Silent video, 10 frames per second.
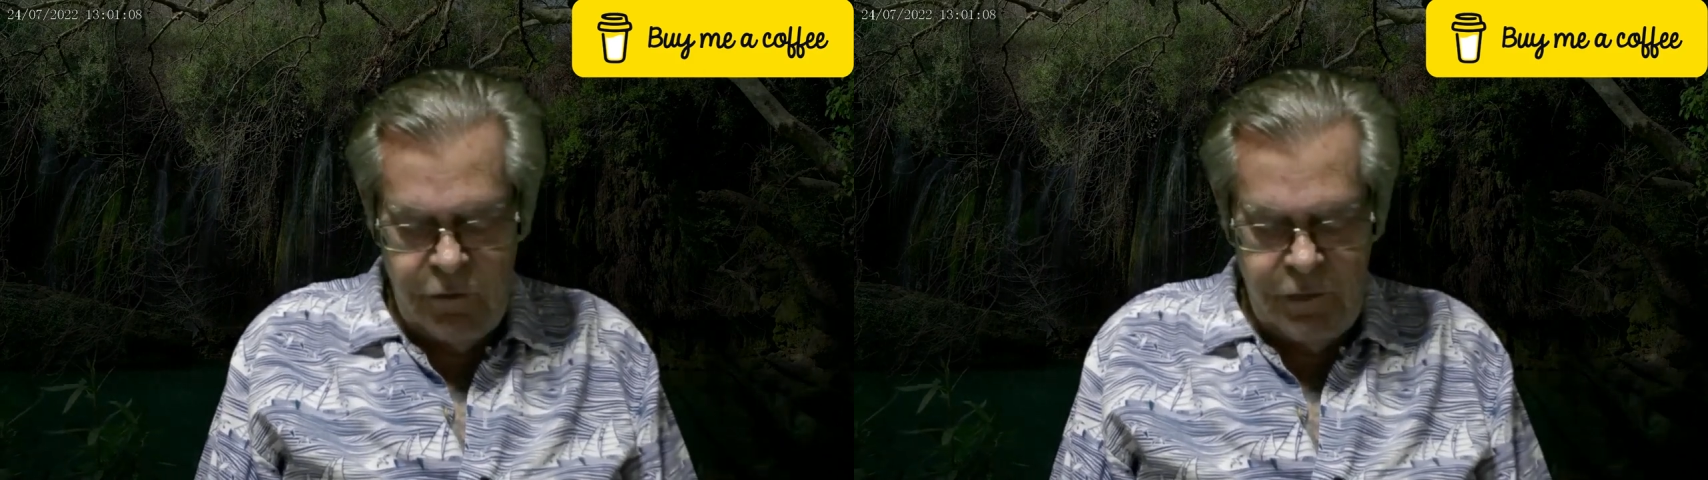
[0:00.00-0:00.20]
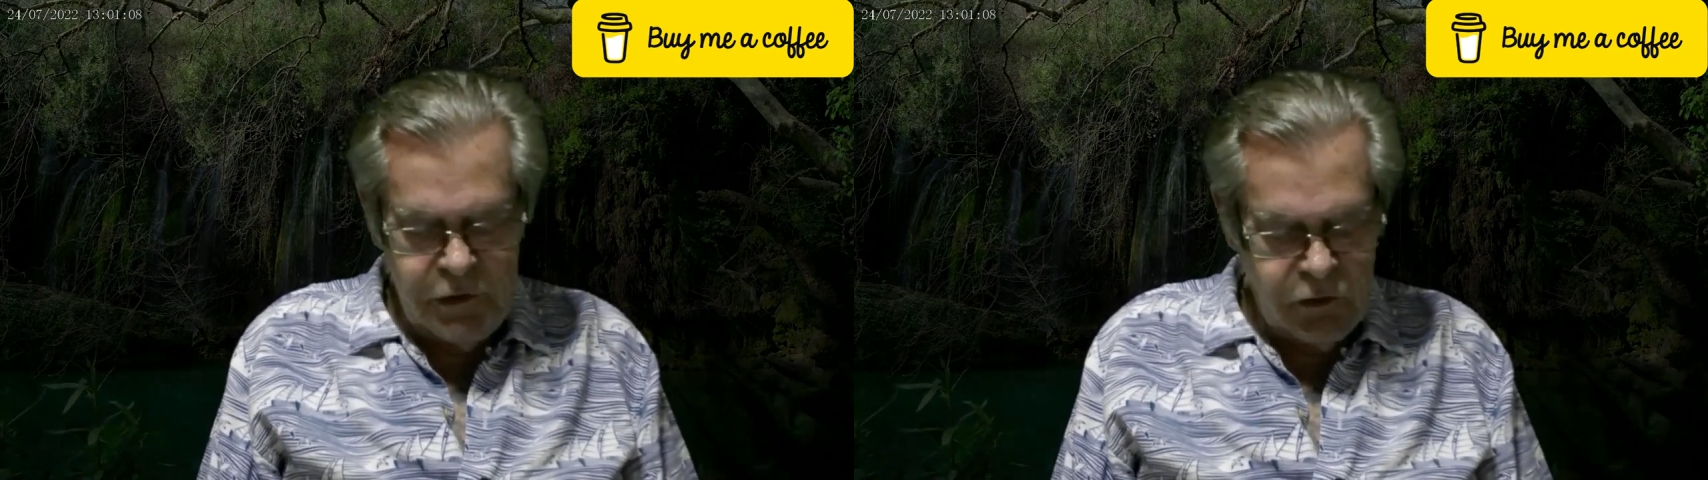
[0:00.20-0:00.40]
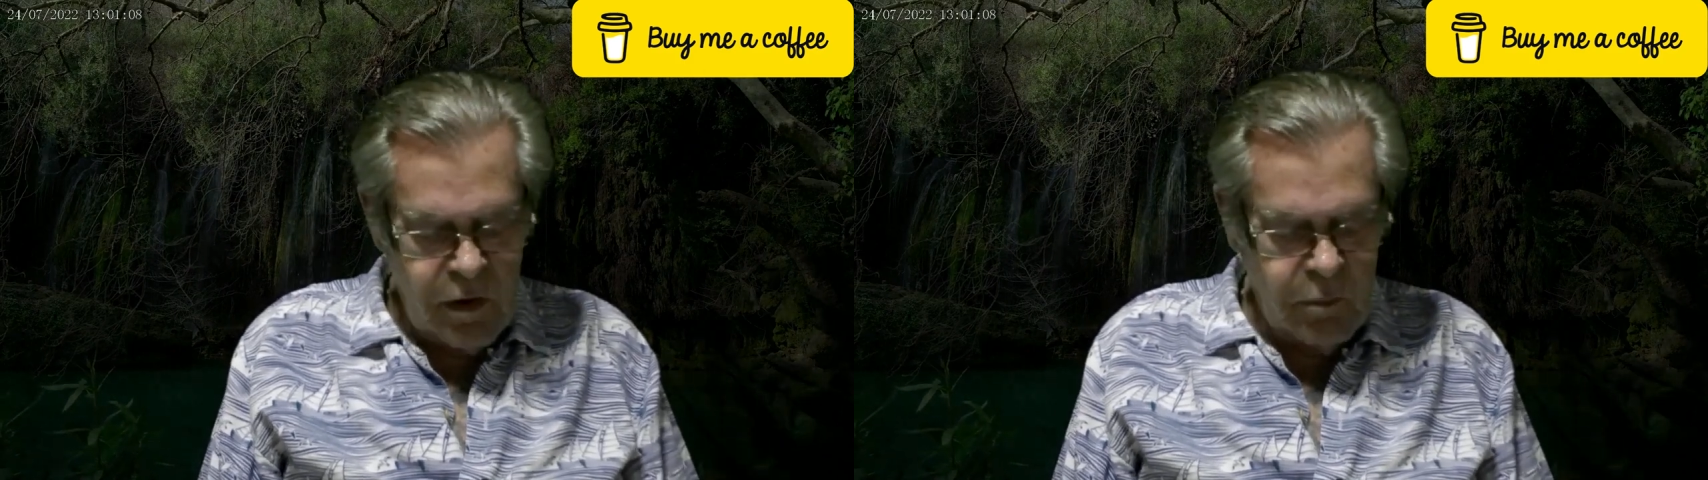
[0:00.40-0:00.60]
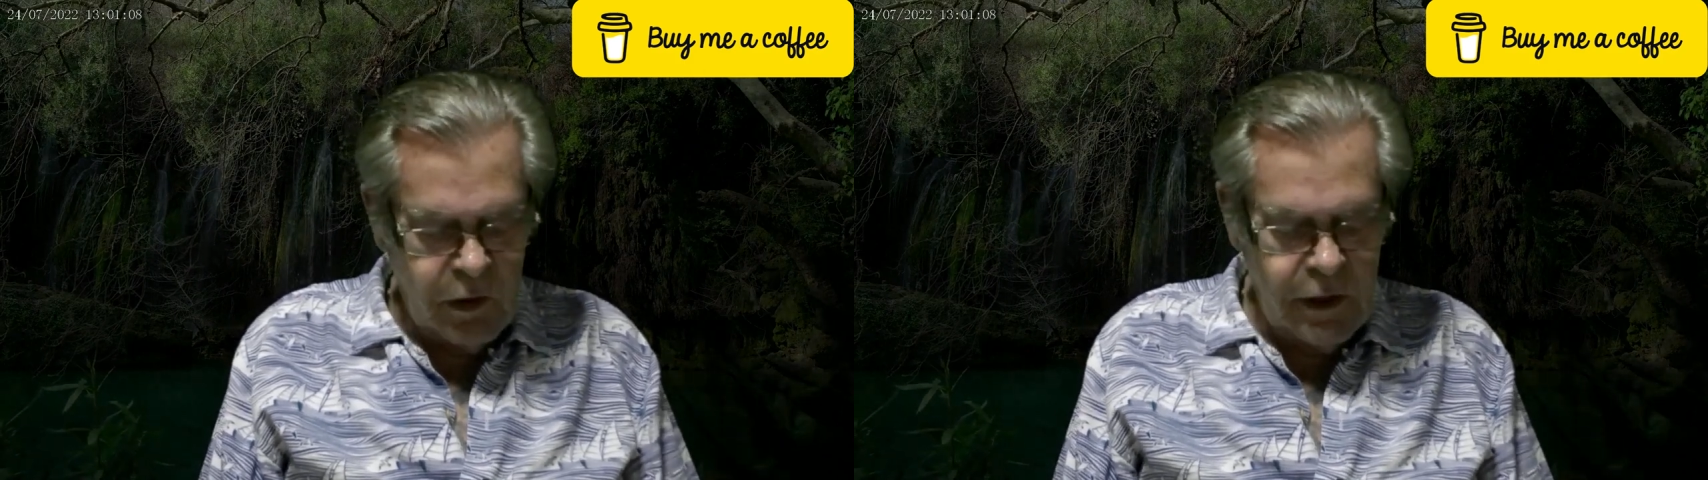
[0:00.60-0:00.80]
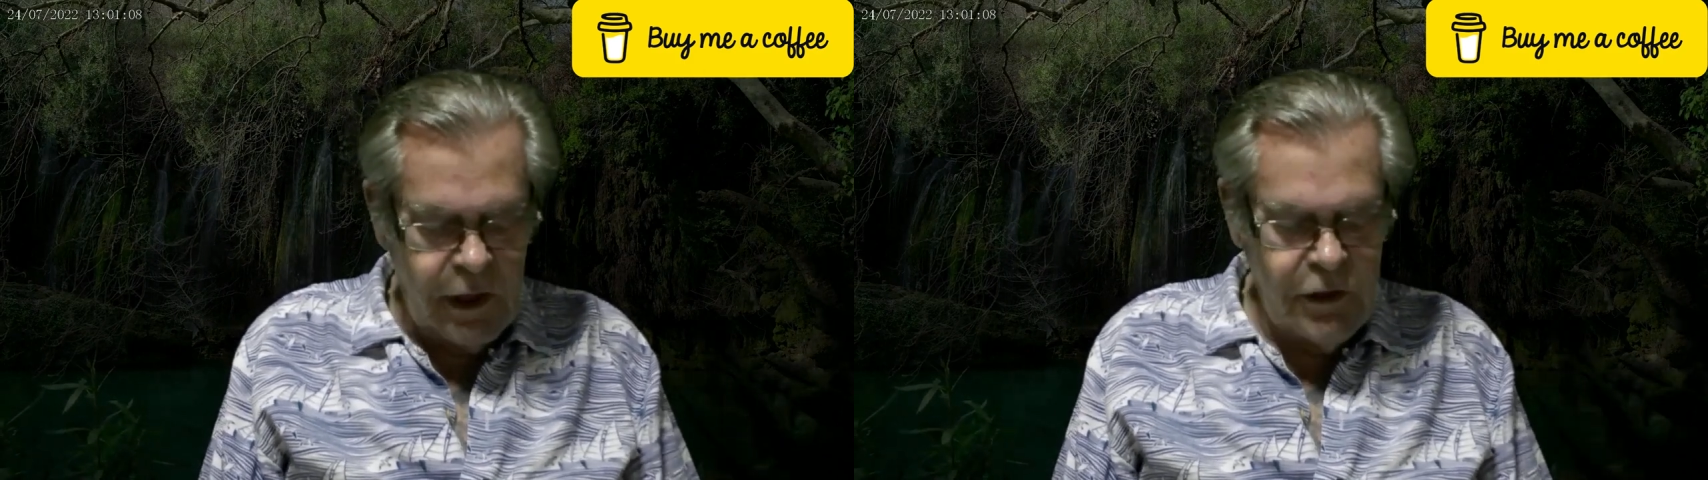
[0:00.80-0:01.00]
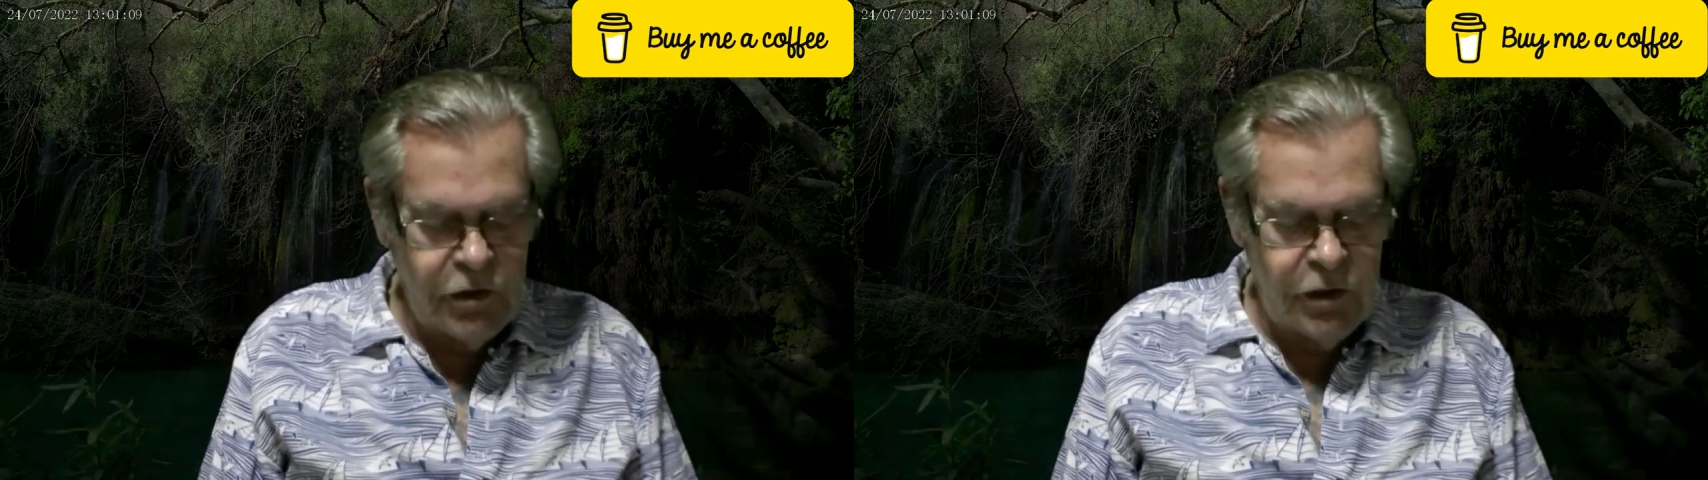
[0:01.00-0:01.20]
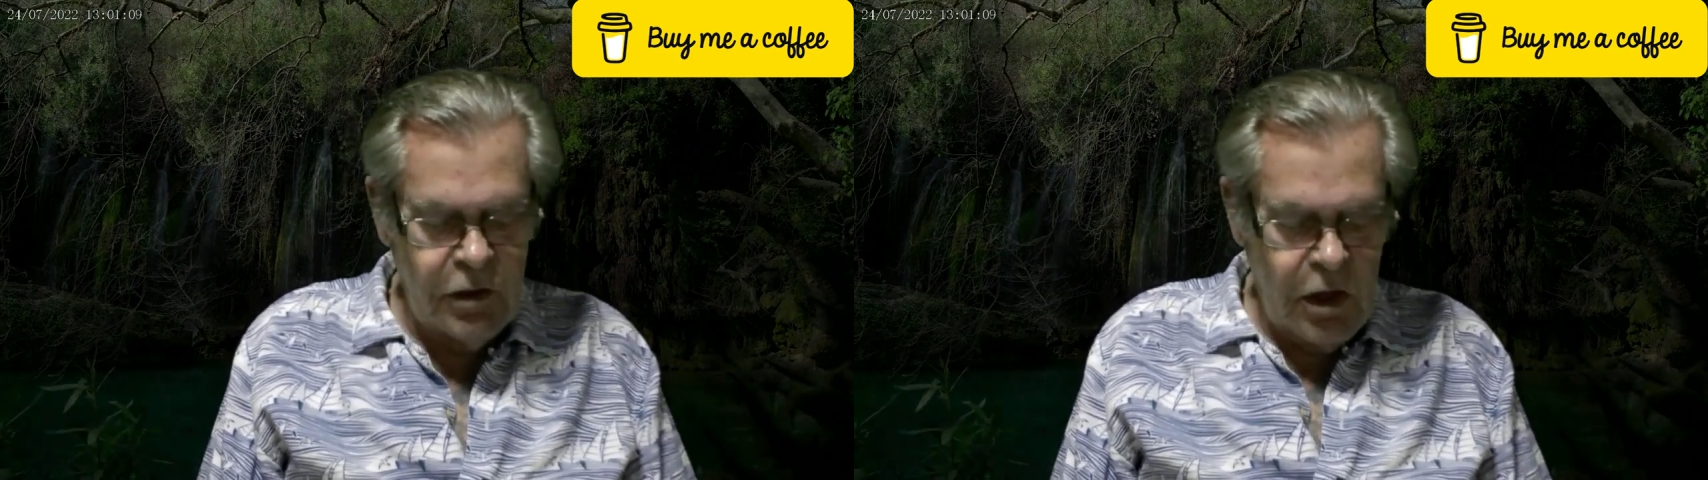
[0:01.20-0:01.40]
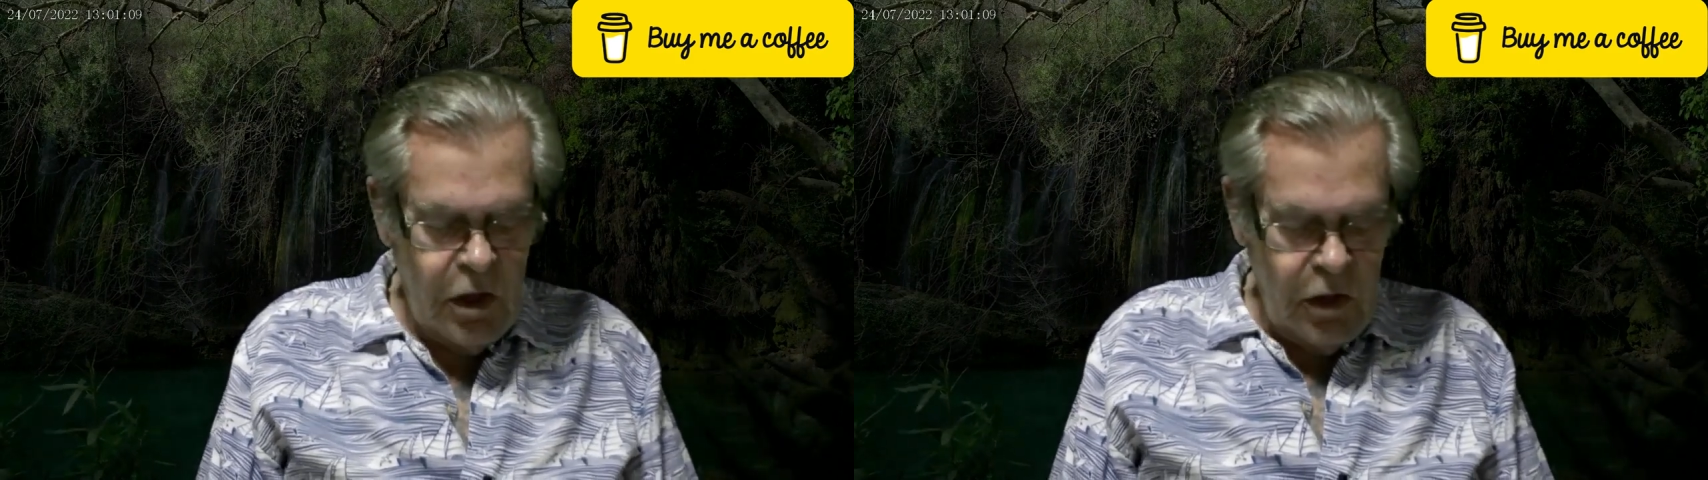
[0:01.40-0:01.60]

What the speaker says: your visa application,